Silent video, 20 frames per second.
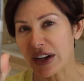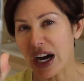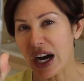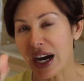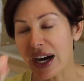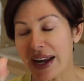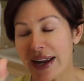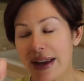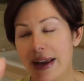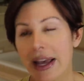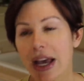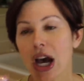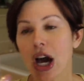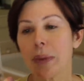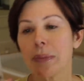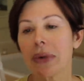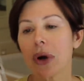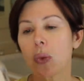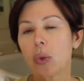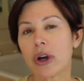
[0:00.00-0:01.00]
eye.
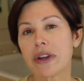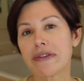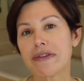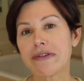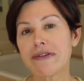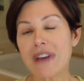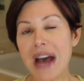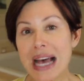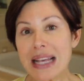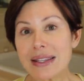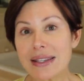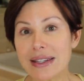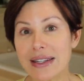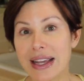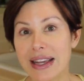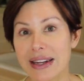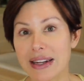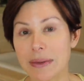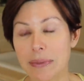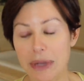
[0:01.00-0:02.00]
But what
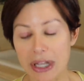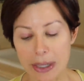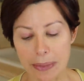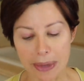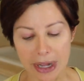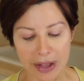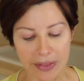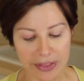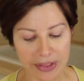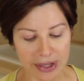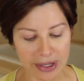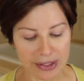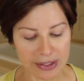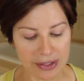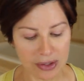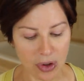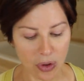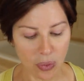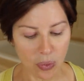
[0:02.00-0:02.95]
fascinated me about this